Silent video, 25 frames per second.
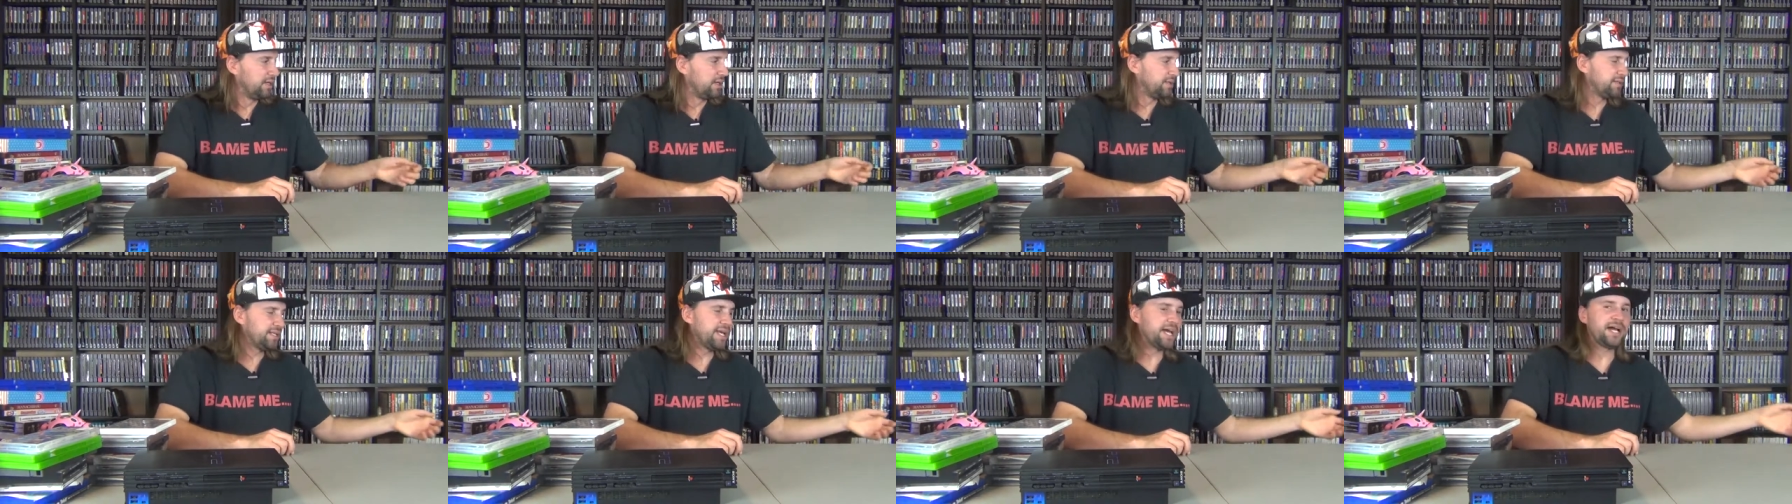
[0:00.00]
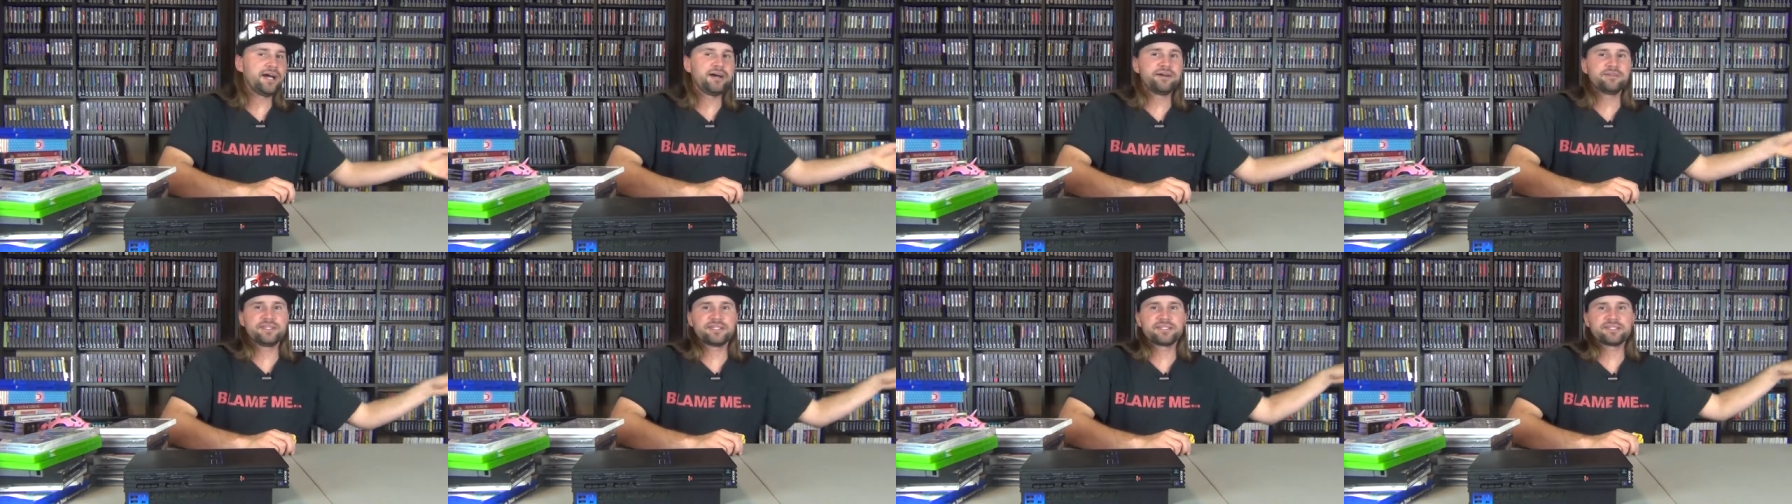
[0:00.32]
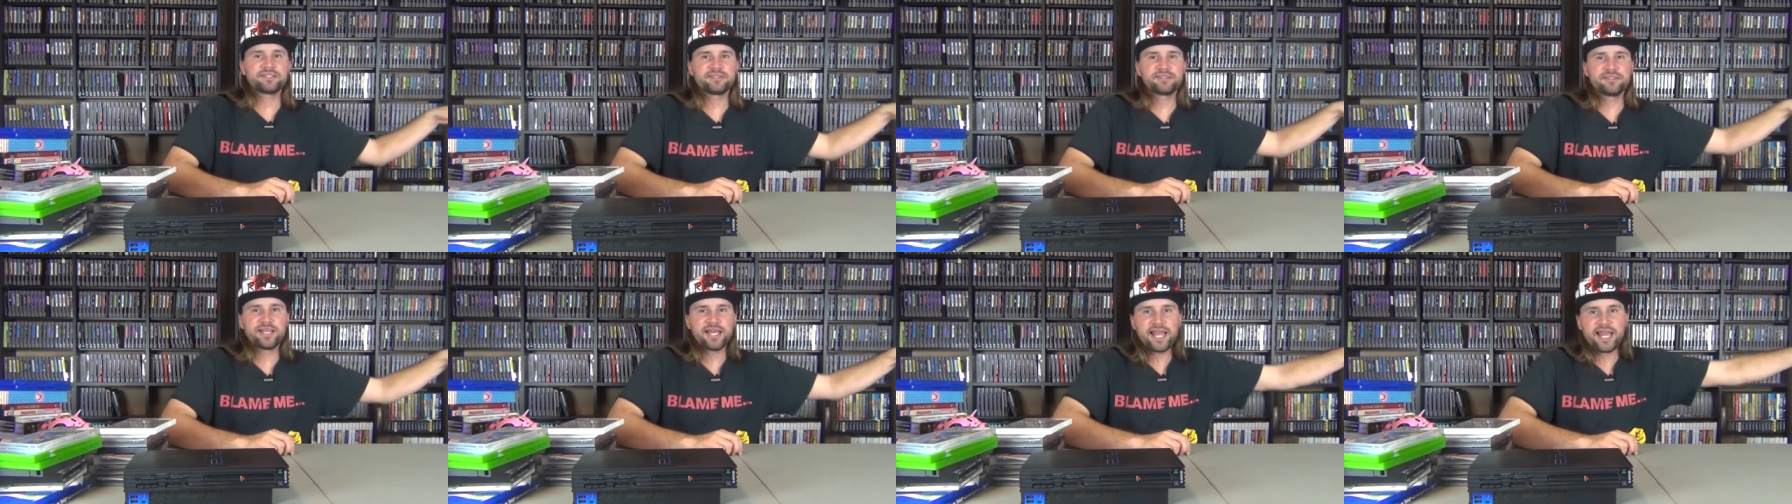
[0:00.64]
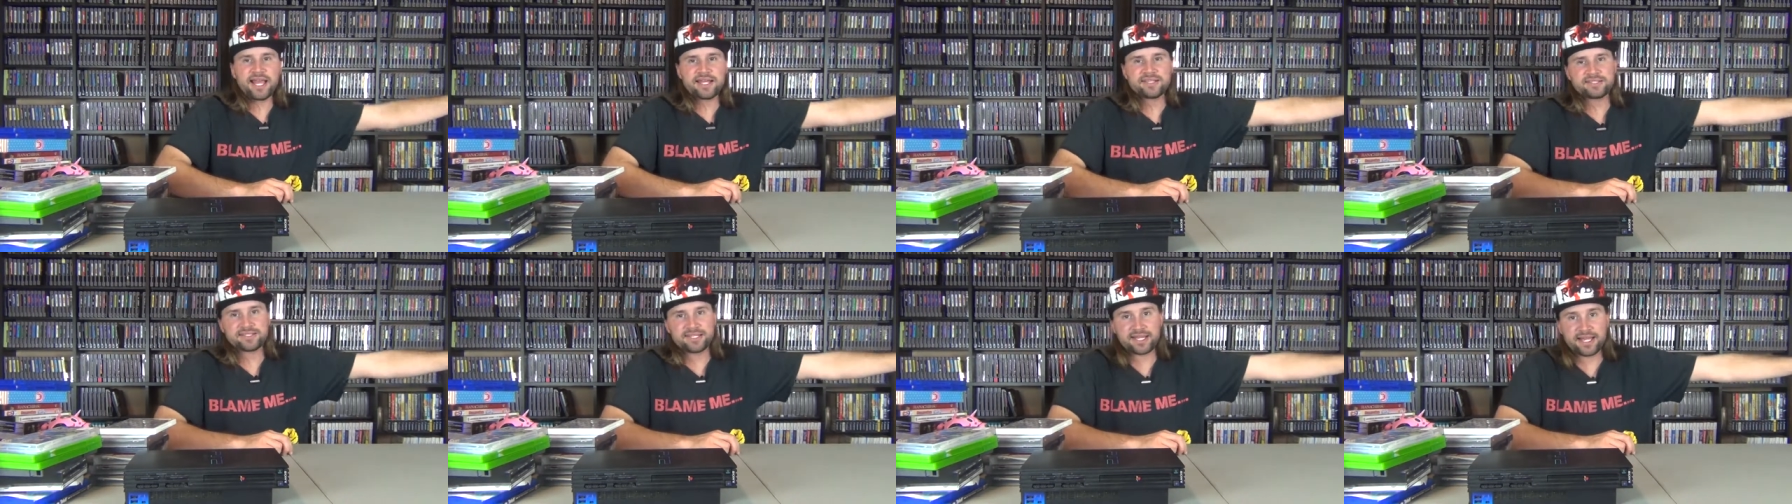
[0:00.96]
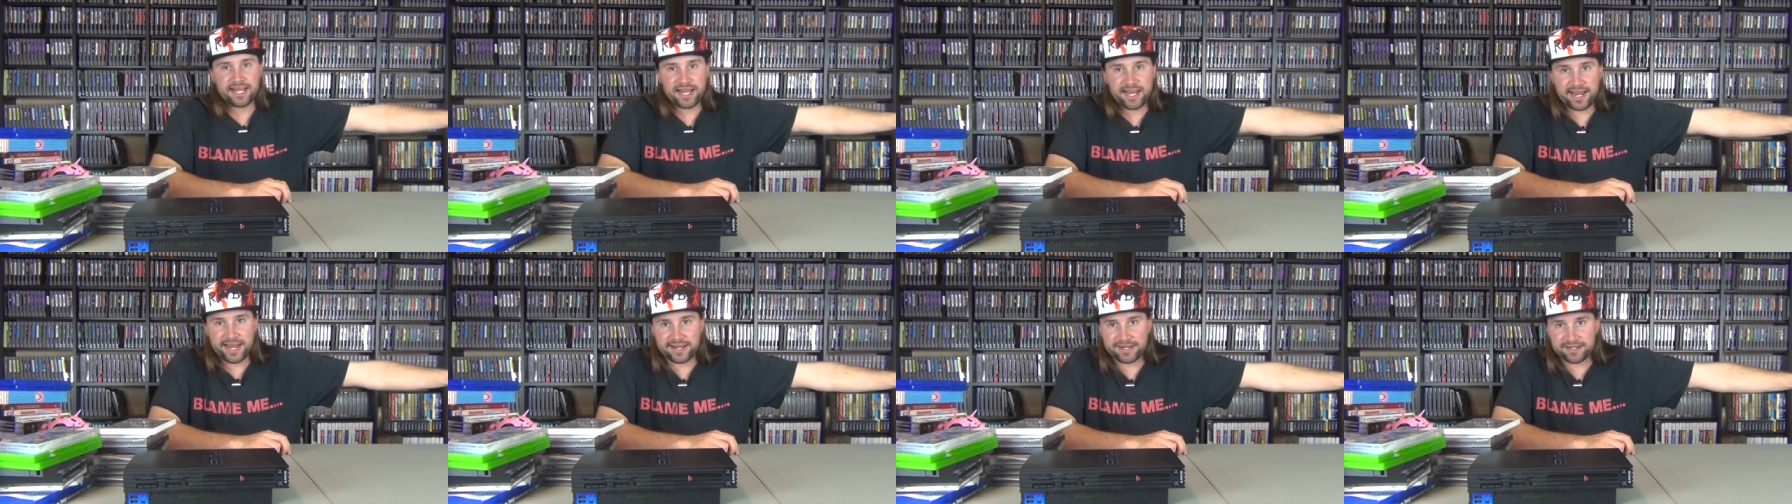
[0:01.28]
Now, this last
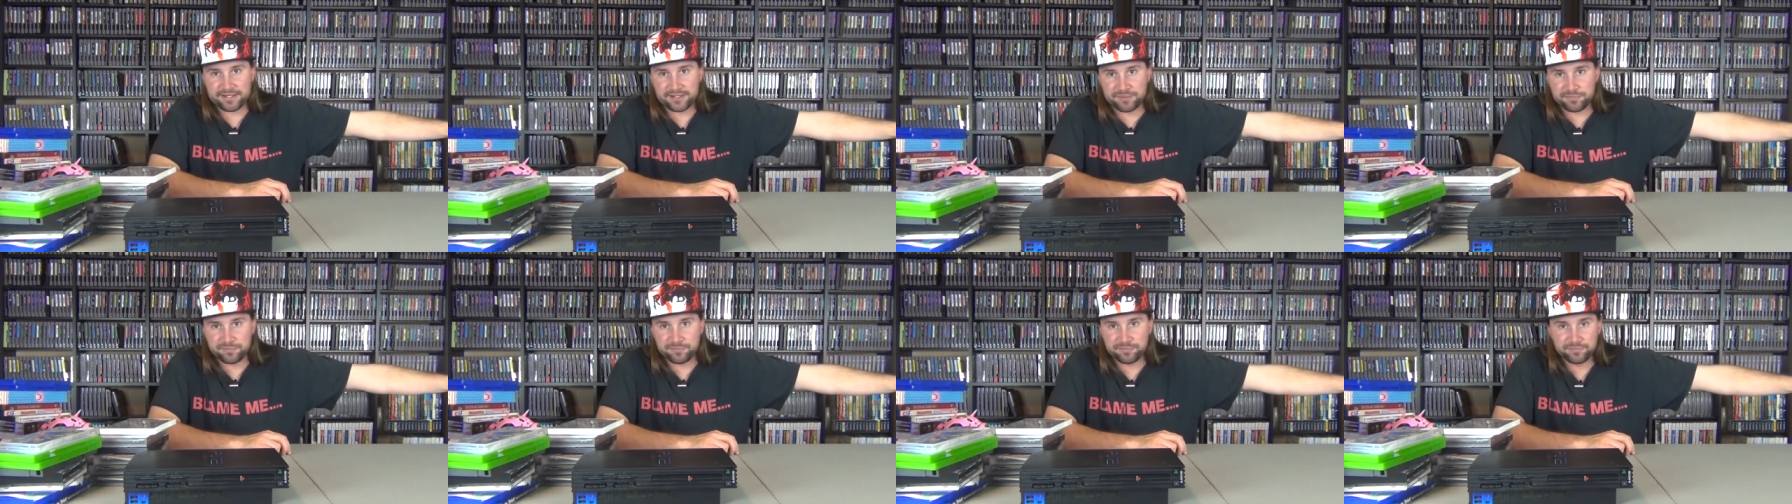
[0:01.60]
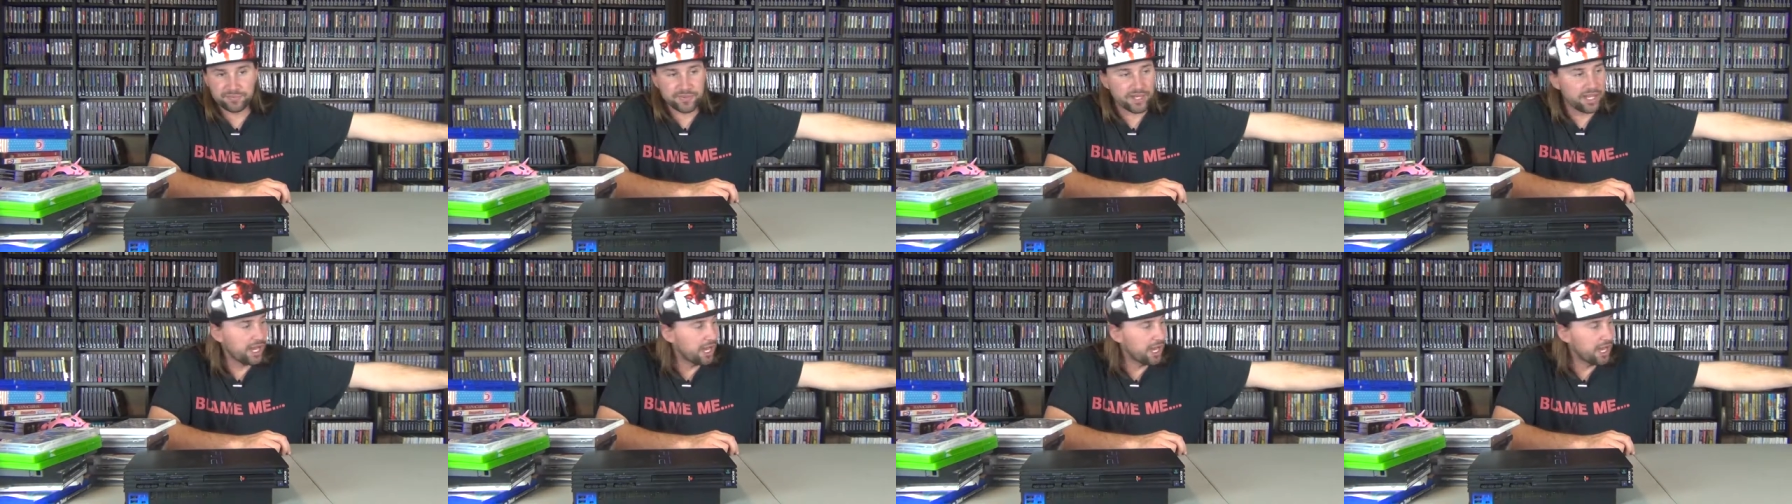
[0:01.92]
item